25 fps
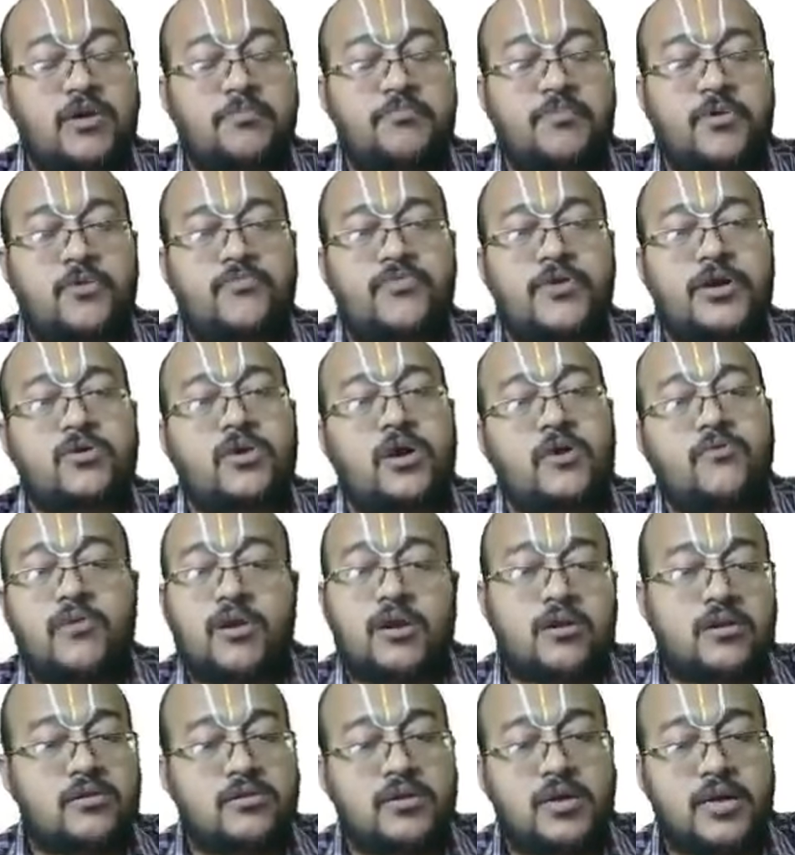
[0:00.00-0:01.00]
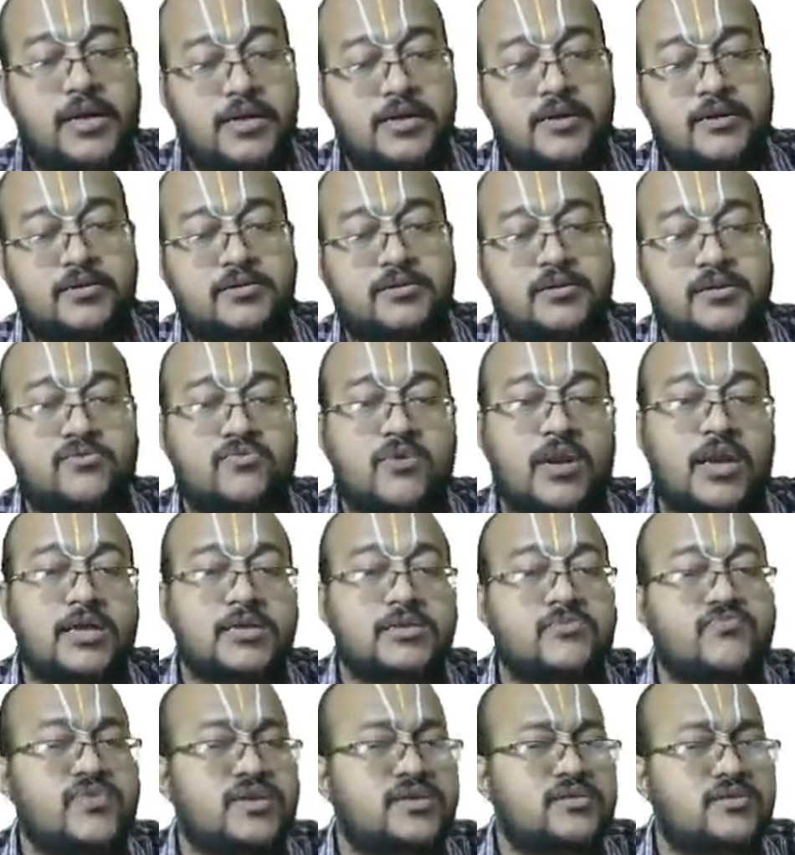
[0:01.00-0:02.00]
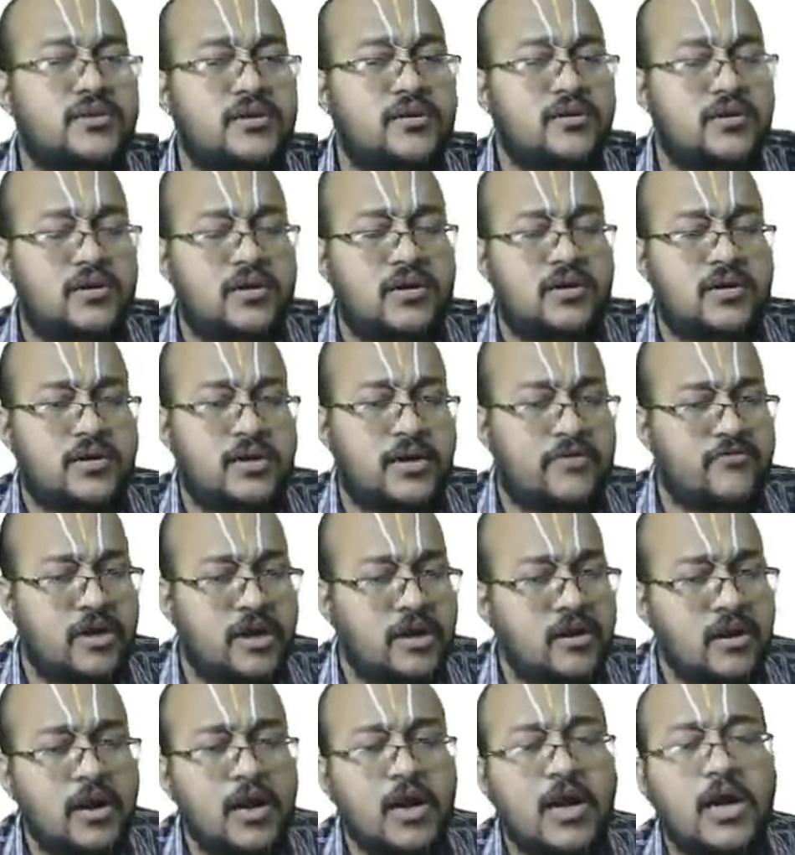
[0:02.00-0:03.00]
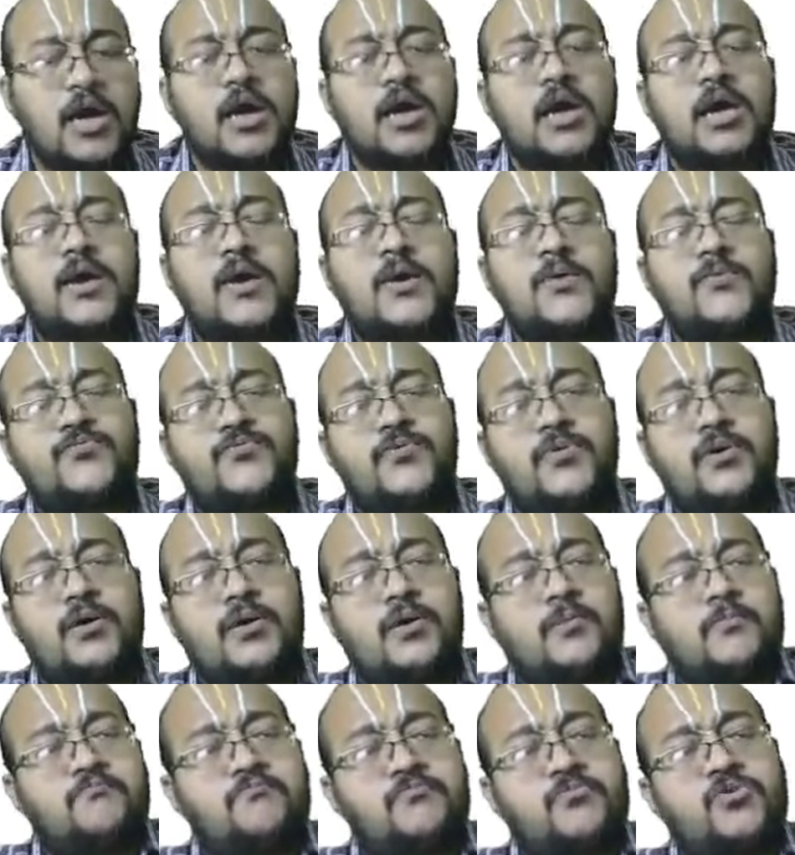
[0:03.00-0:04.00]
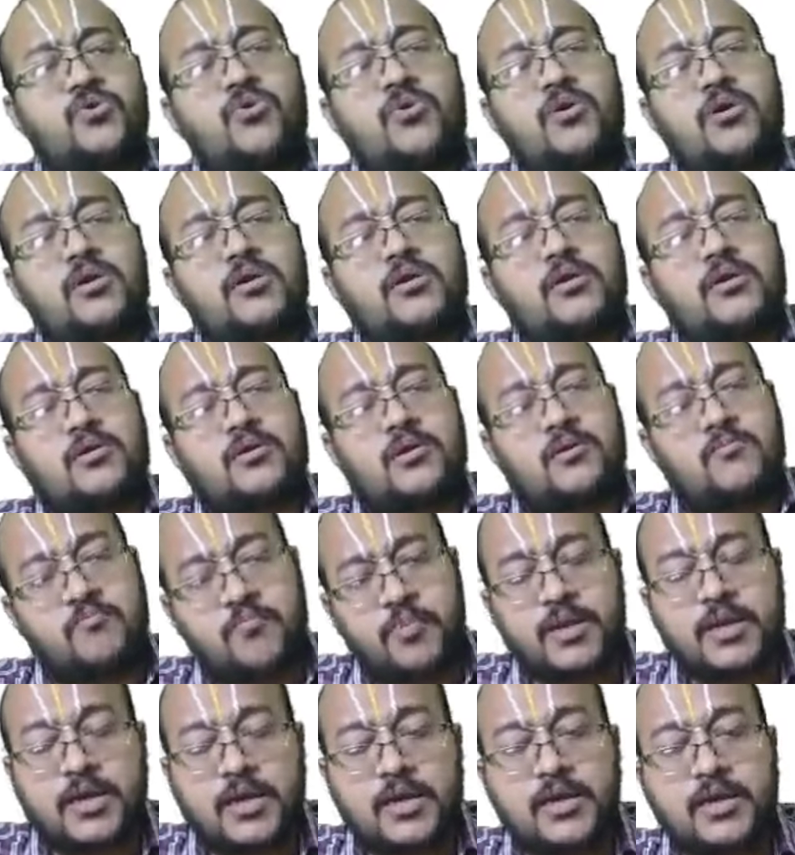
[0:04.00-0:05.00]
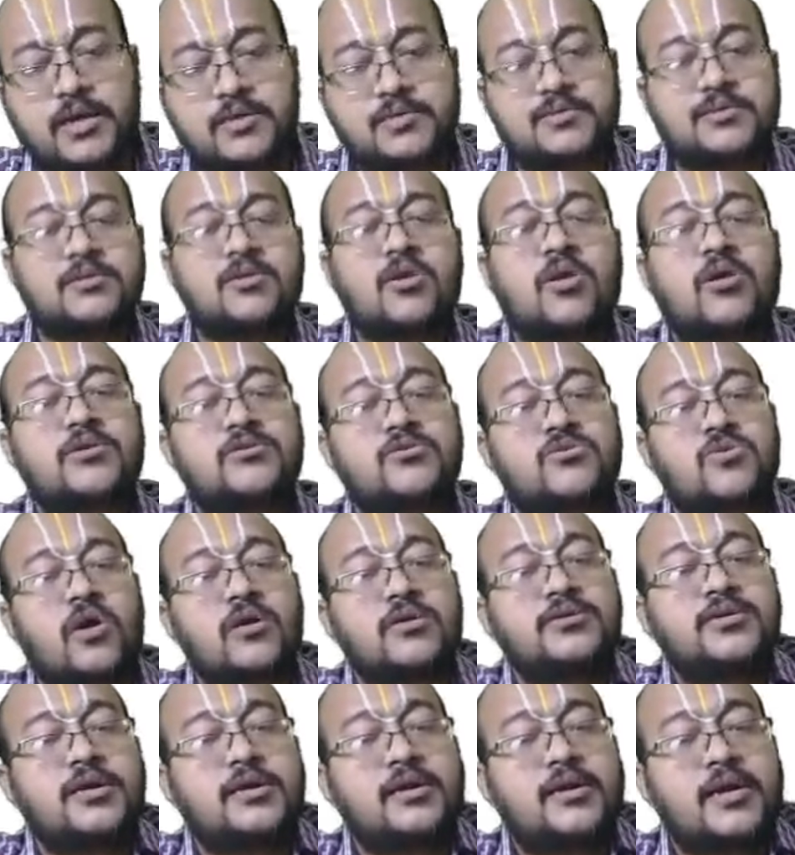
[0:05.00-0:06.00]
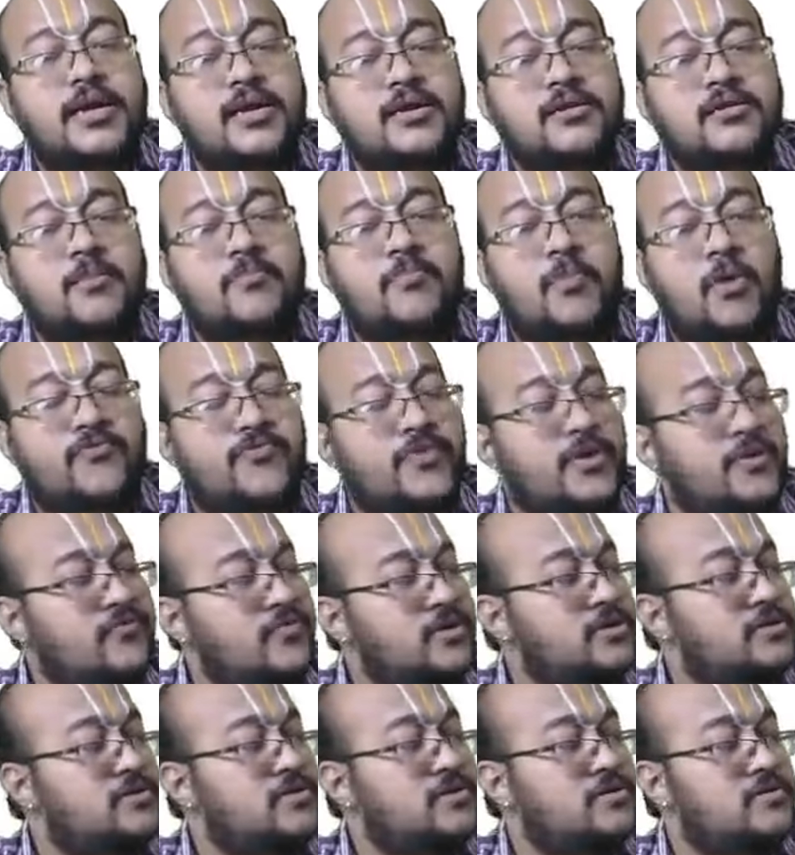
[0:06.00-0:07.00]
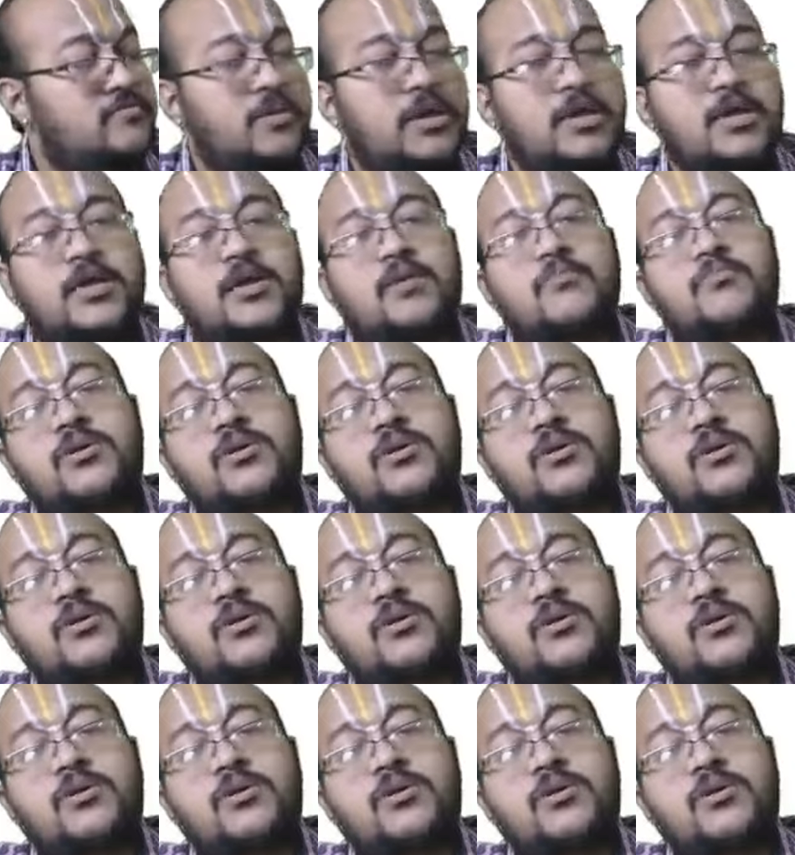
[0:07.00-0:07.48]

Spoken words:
profit to cover the interest as well as fixed dividend. If your company is not generating the profit which is being able